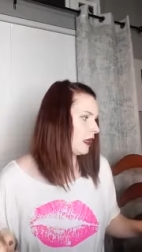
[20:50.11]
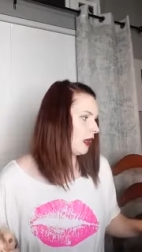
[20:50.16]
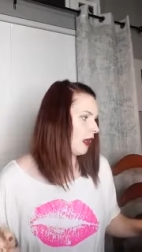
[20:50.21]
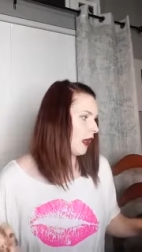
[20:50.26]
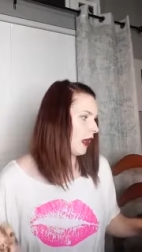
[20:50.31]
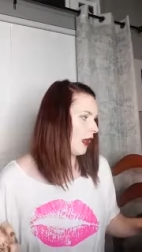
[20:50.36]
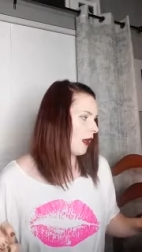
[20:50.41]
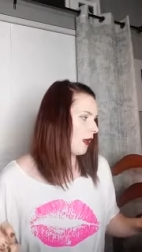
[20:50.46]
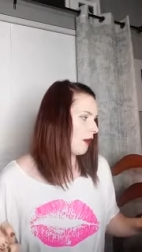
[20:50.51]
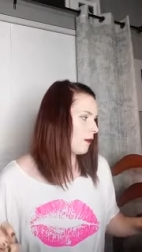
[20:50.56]

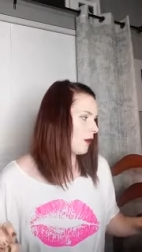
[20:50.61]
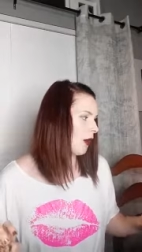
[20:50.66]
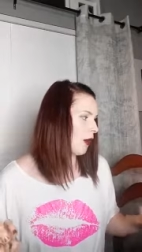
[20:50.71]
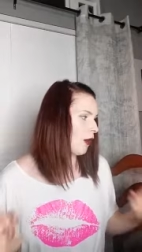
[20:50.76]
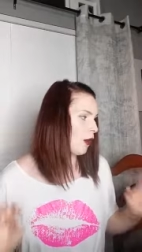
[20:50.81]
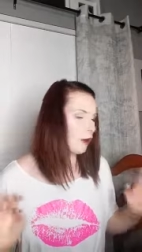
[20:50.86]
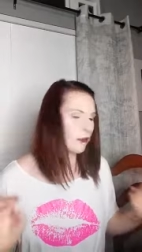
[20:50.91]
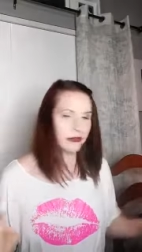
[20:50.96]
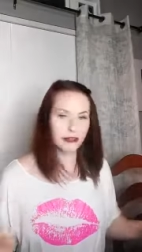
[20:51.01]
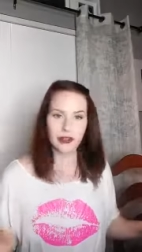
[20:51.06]

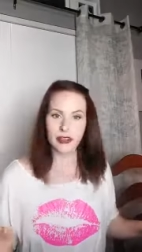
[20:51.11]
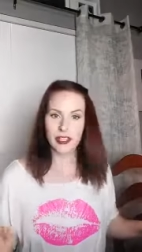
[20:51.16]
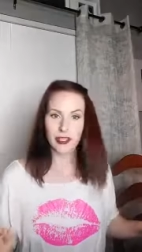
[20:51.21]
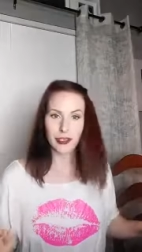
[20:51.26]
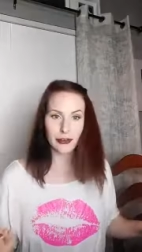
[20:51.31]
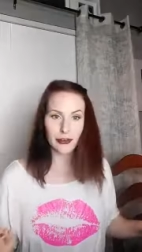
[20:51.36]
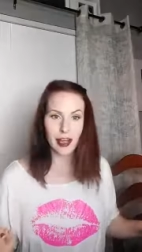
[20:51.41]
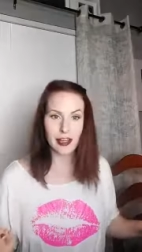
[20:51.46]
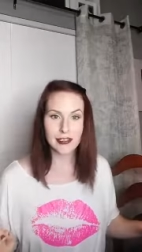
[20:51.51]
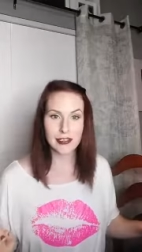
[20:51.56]
Hopefully you're
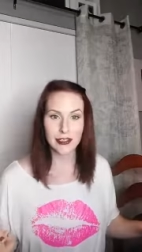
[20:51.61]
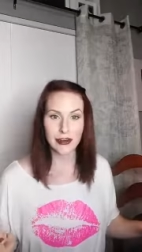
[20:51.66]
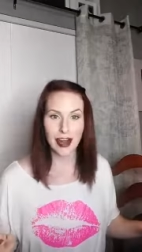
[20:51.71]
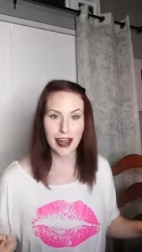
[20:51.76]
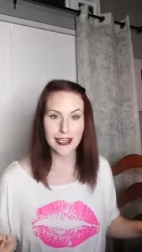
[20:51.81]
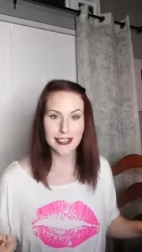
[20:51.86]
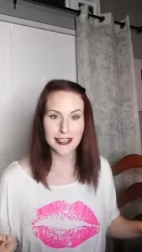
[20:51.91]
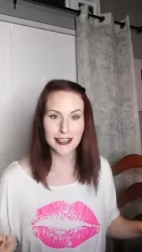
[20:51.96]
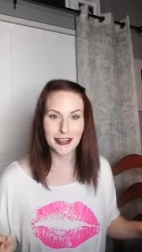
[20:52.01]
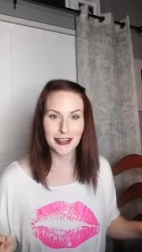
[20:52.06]
not
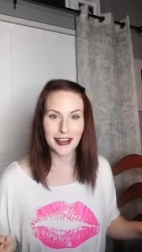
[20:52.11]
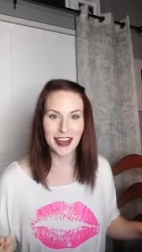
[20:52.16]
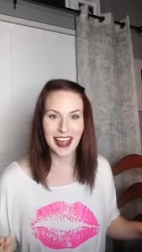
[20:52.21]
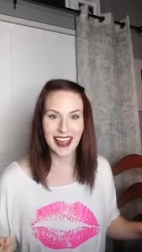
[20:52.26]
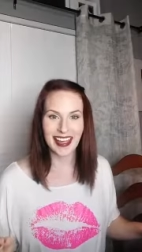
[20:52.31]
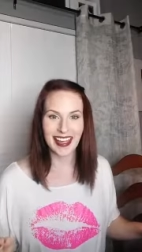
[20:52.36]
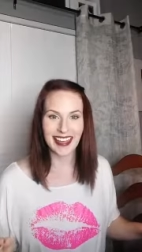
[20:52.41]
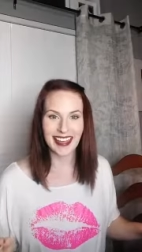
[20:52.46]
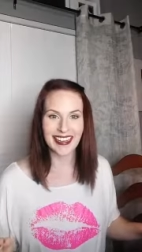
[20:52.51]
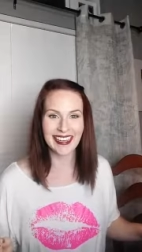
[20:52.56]
scratching your
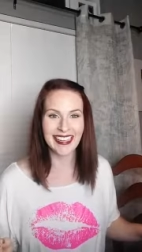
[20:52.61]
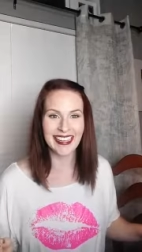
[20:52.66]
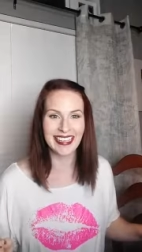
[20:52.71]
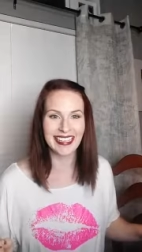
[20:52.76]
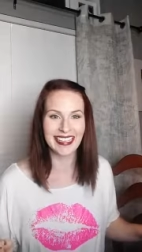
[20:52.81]
head.